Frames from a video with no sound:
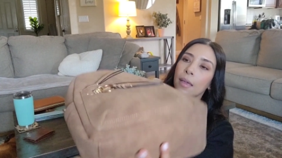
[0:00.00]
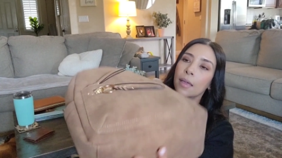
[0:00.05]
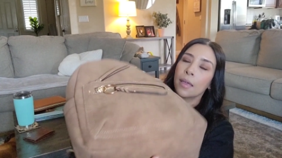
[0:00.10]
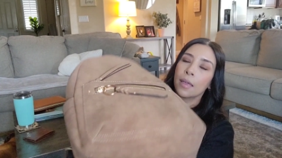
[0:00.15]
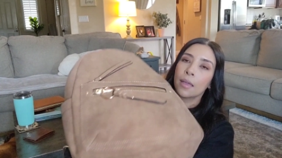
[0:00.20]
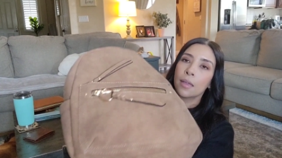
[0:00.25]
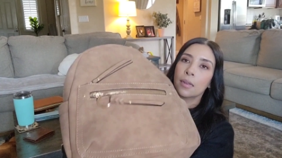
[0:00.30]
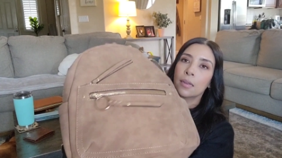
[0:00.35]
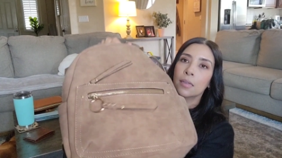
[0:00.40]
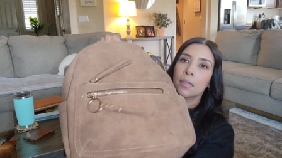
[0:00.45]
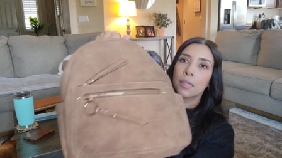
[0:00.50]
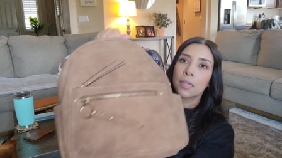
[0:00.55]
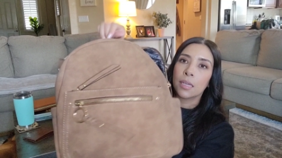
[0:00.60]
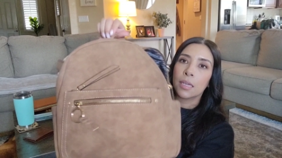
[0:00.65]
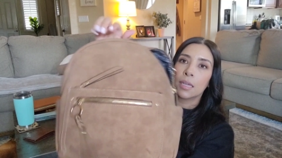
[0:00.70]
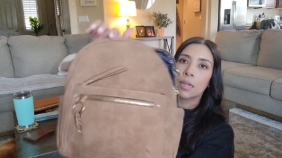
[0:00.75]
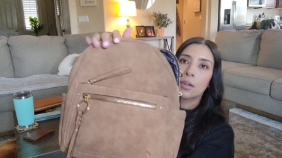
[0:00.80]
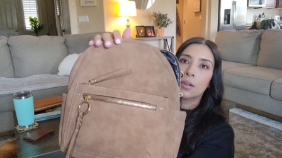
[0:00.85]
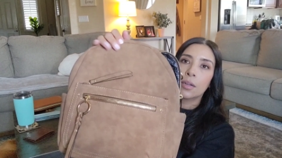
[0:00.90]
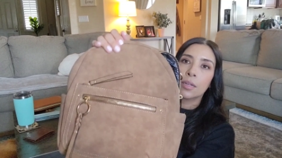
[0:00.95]
And
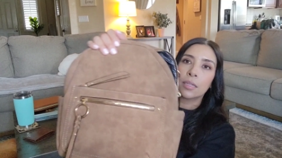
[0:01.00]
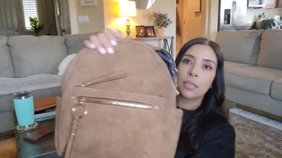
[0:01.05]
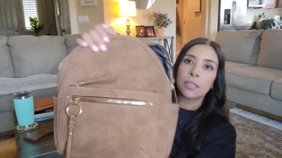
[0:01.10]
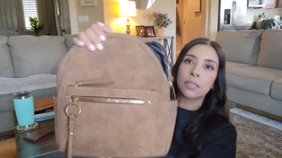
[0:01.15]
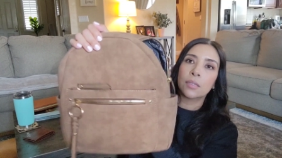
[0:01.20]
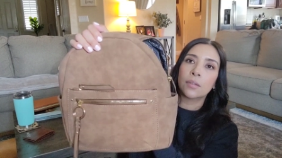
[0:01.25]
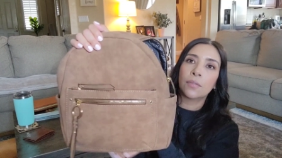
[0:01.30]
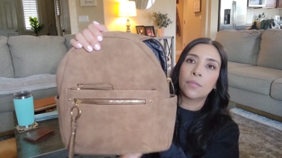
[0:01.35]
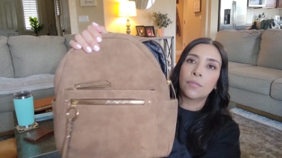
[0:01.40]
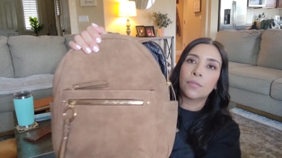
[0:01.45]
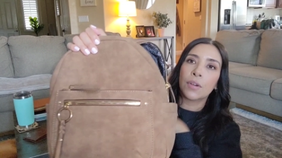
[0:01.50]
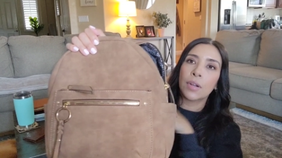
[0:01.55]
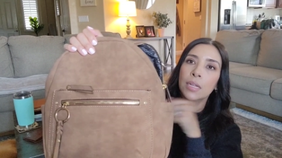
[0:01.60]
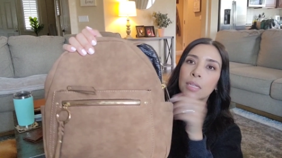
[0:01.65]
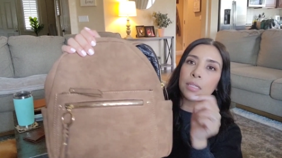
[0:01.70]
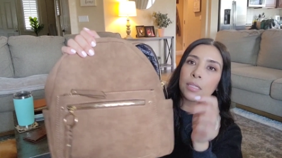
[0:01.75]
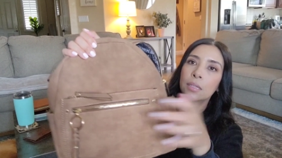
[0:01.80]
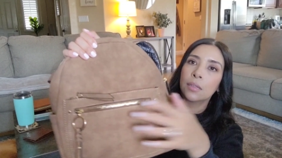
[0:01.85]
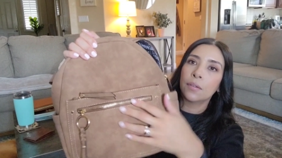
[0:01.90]
here is the front.